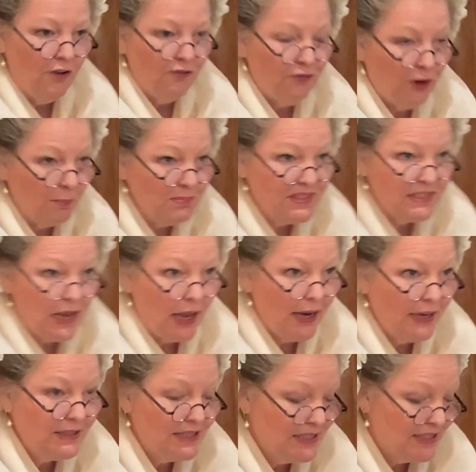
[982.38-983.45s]
from
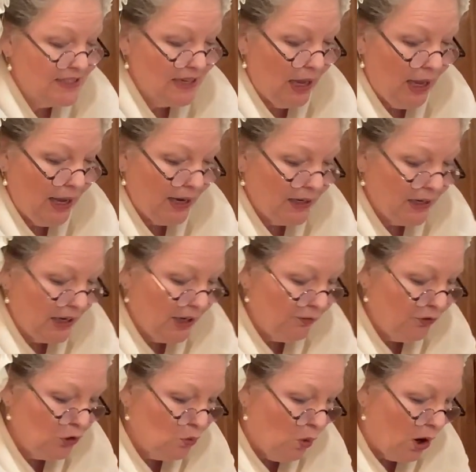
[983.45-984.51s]
side to side.
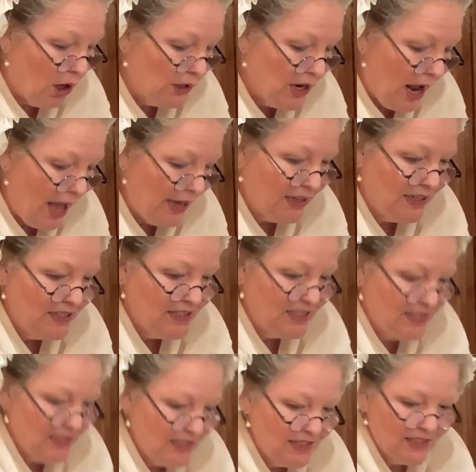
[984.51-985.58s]
If you are not
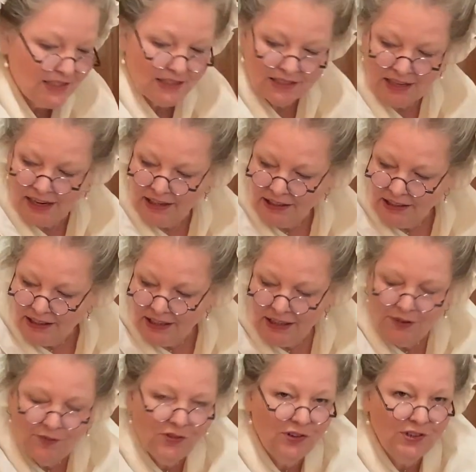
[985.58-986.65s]
consistent and
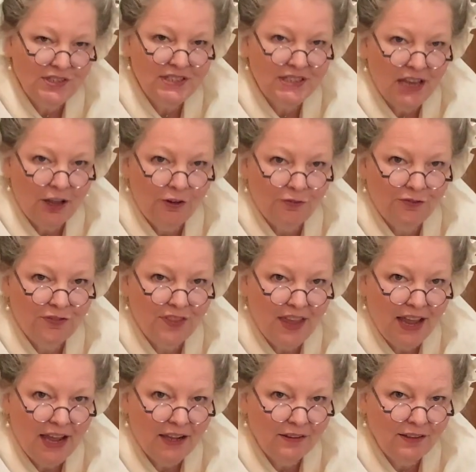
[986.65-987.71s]
give yourself
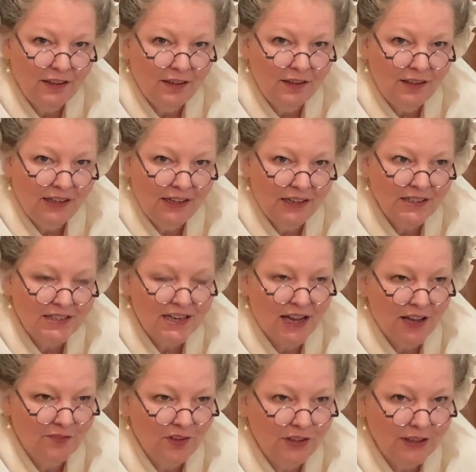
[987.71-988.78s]
that little hint
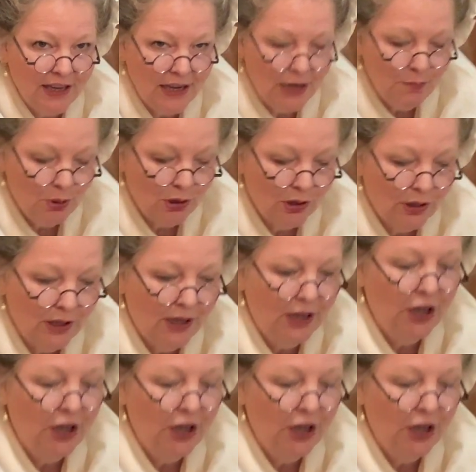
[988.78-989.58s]
of a label,